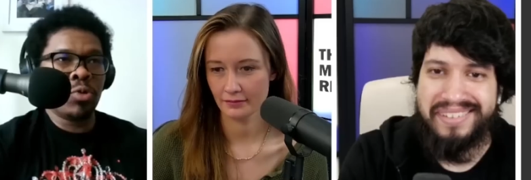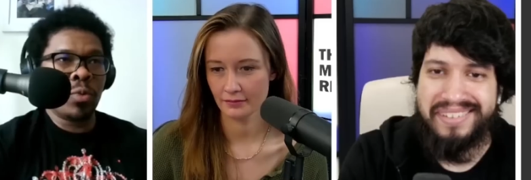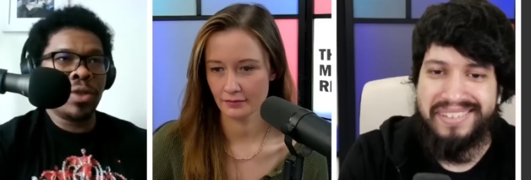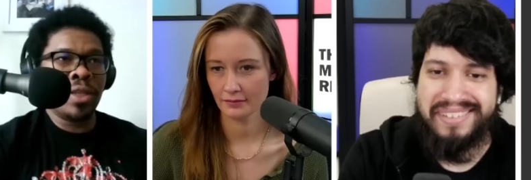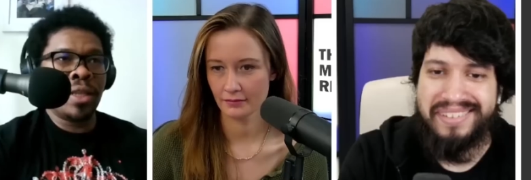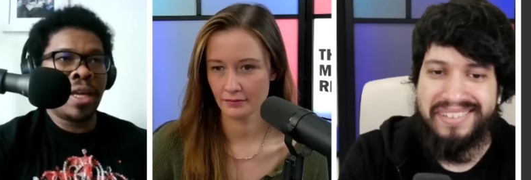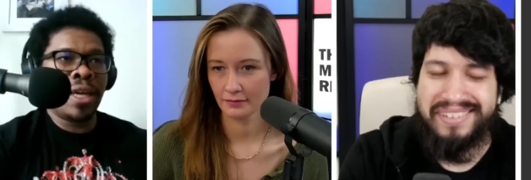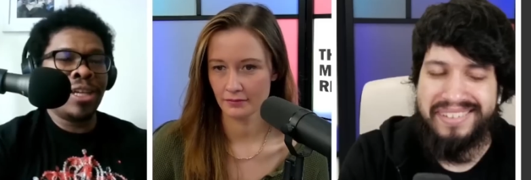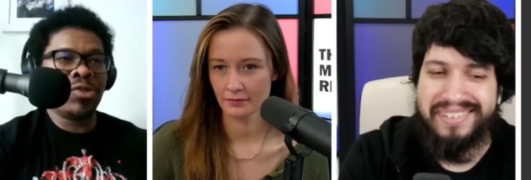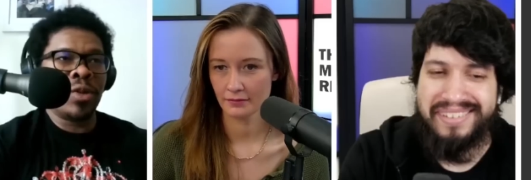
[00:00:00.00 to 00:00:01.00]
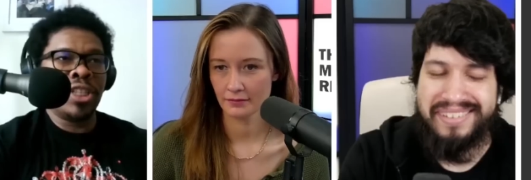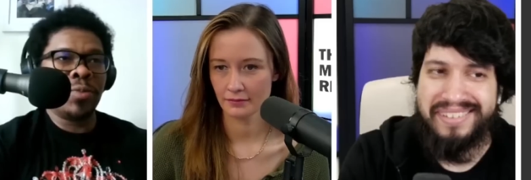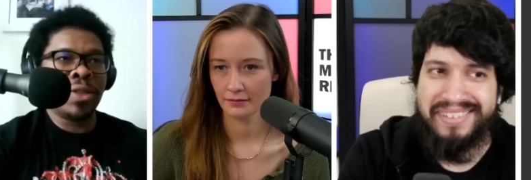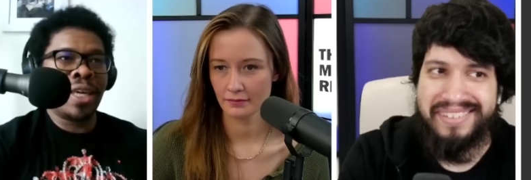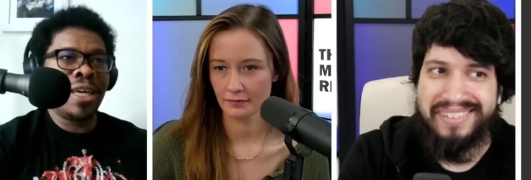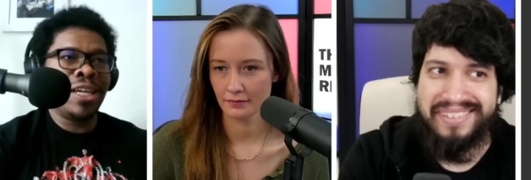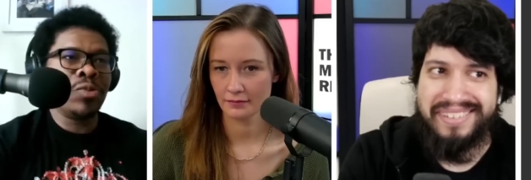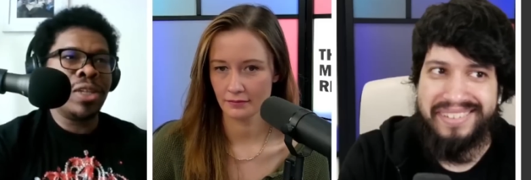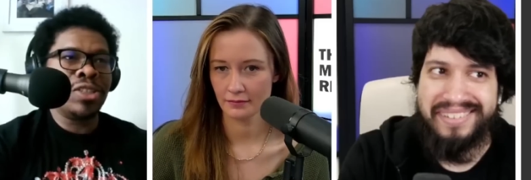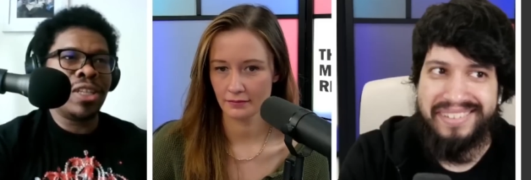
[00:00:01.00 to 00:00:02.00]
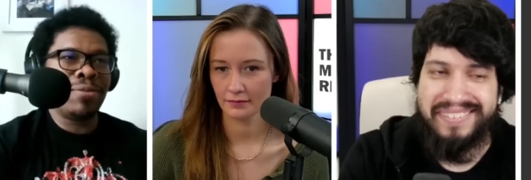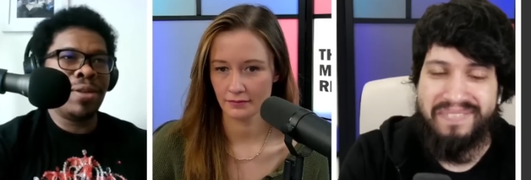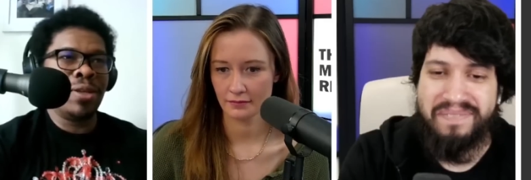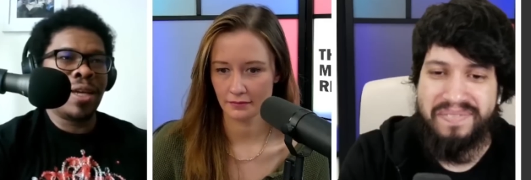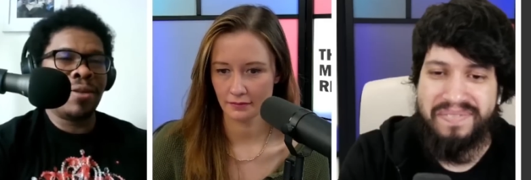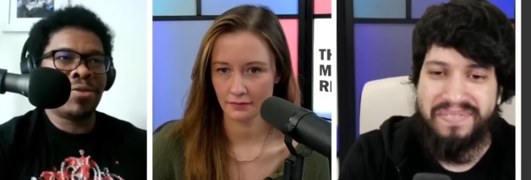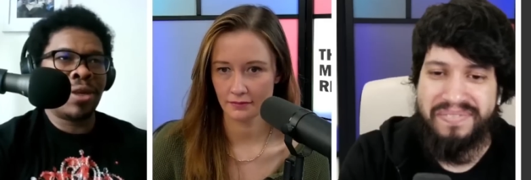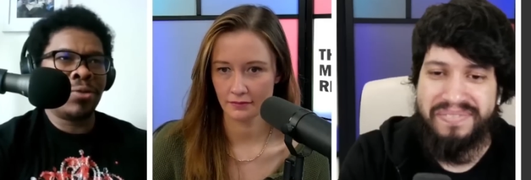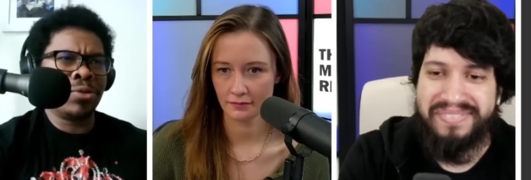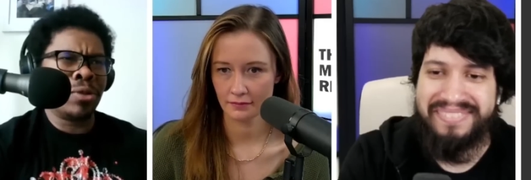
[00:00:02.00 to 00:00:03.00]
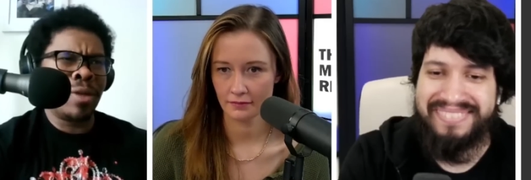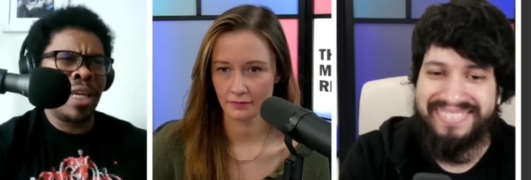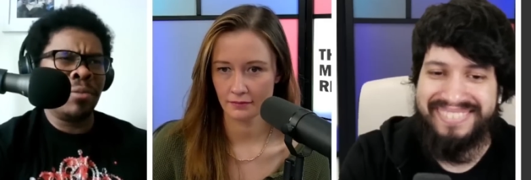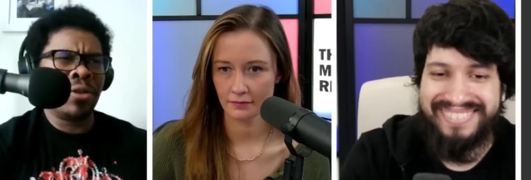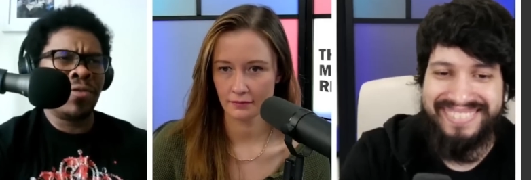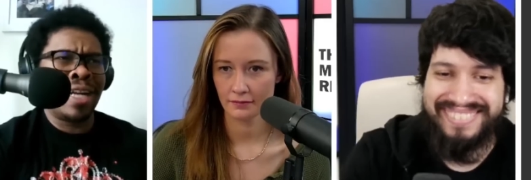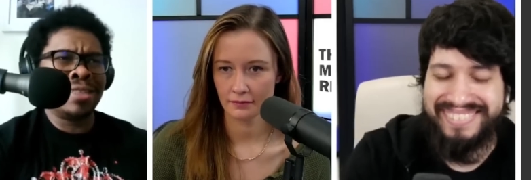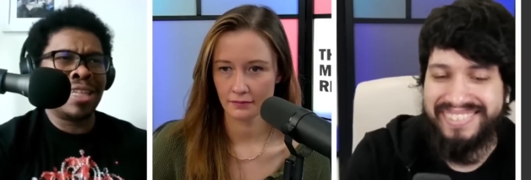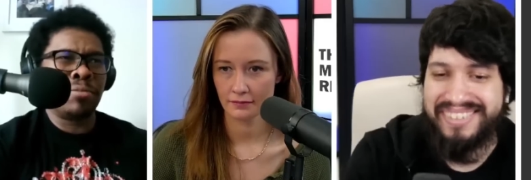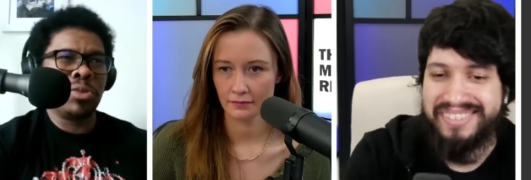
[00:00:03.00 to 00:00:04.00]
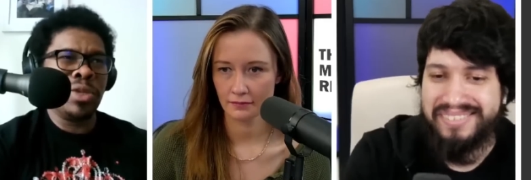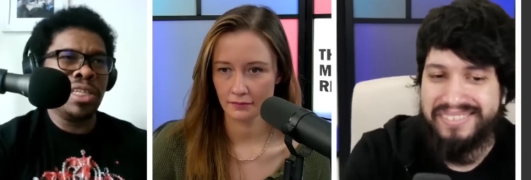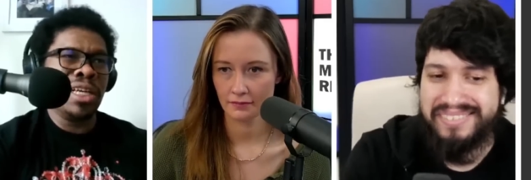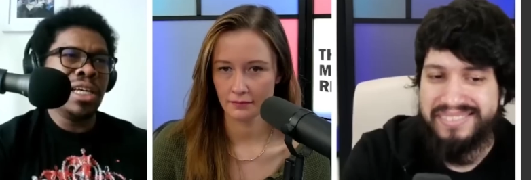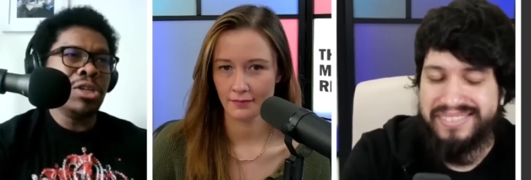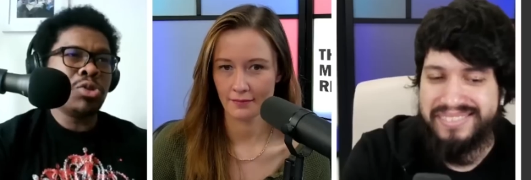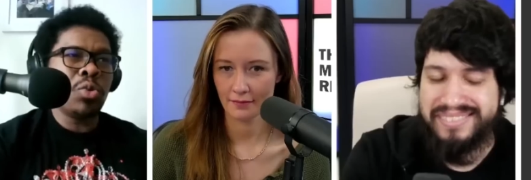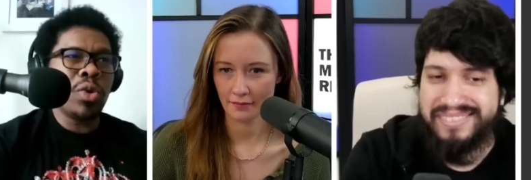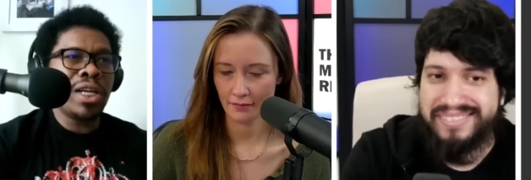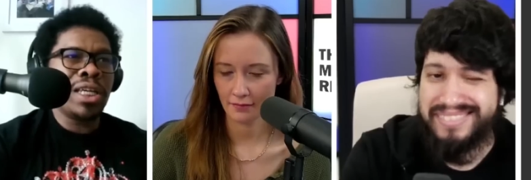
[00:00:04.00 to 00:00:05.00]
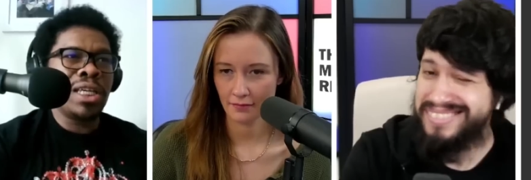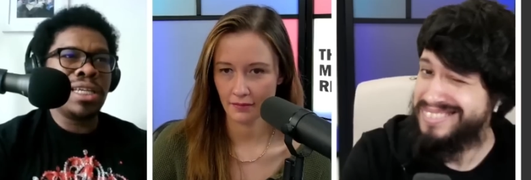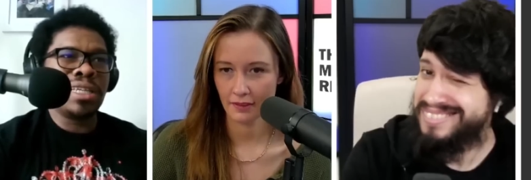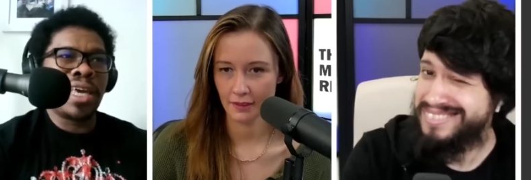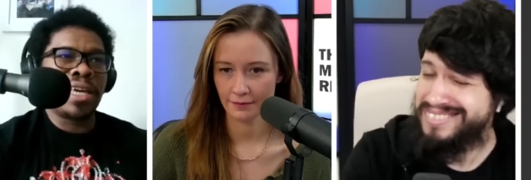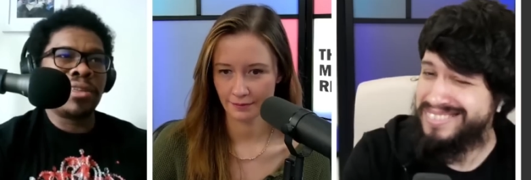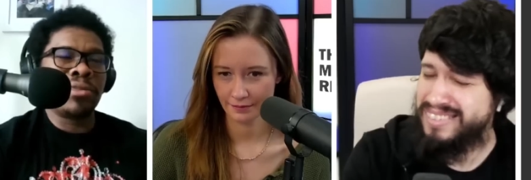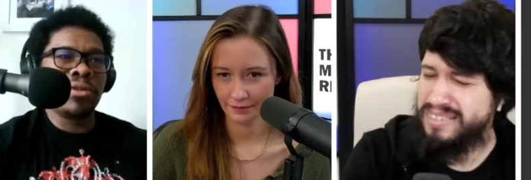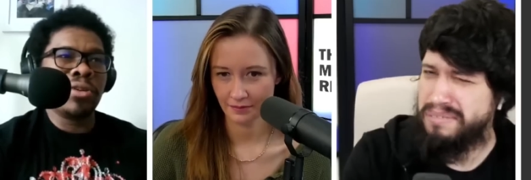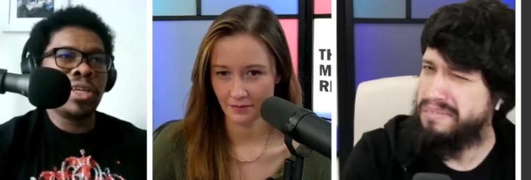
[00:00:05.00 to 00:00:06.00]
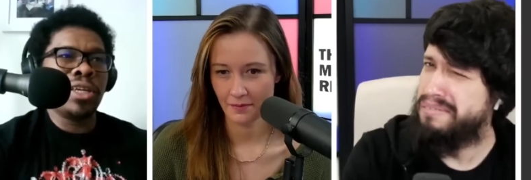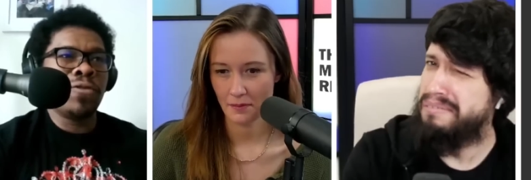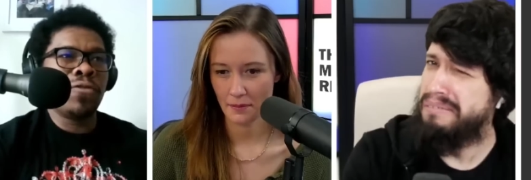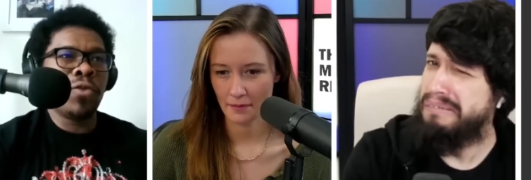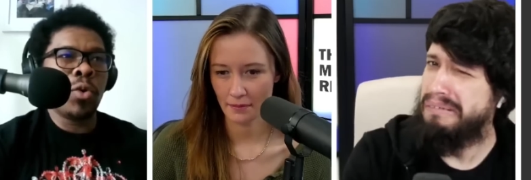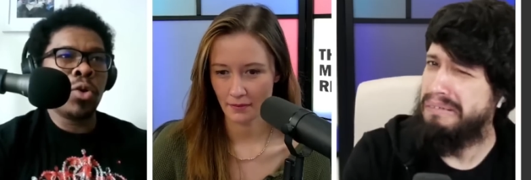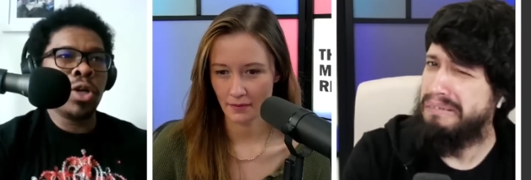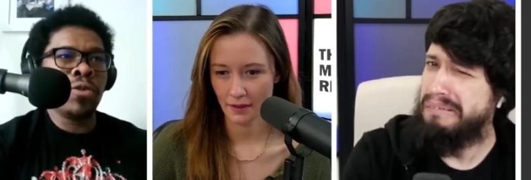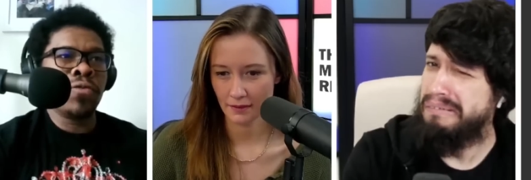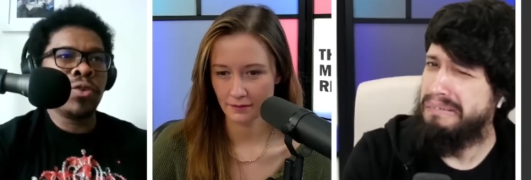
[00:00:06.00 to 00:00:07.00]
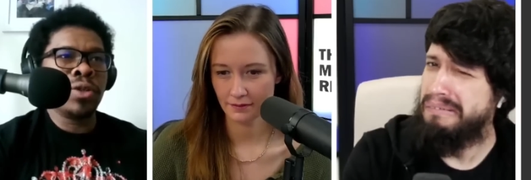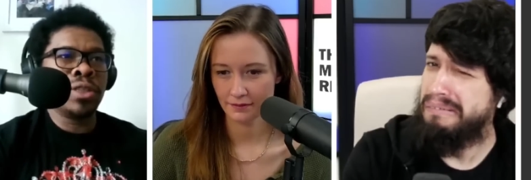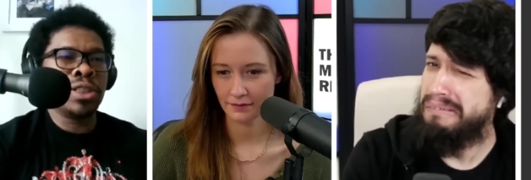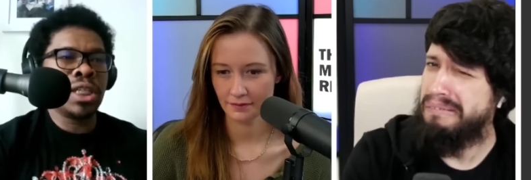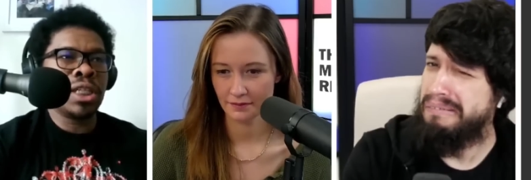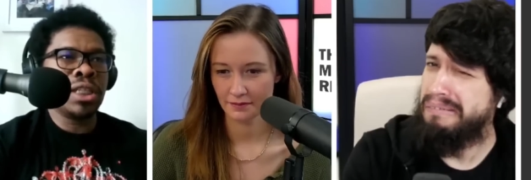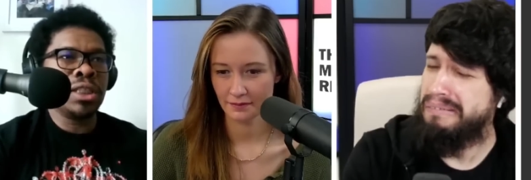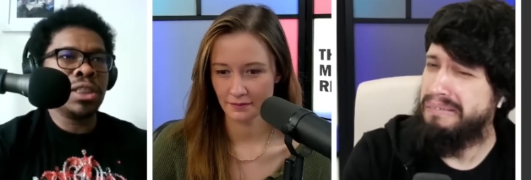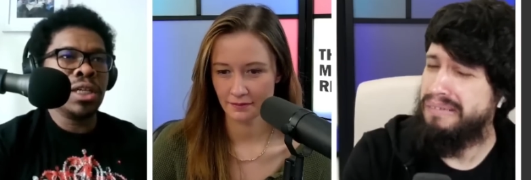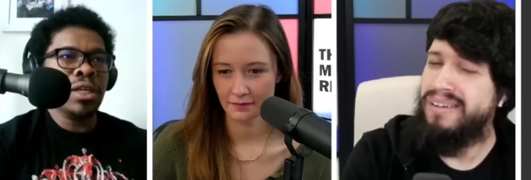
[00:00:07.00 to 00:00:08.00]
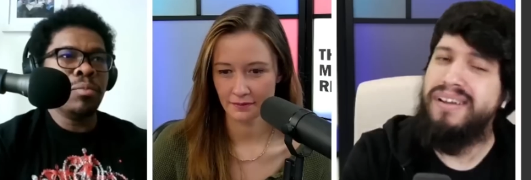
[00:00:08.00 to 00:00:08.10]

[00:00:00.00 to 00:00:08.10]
Speaker 1: who are within that age range. But the age range they seem to have settled and been able to find is like between 20 and like 34 for the sons.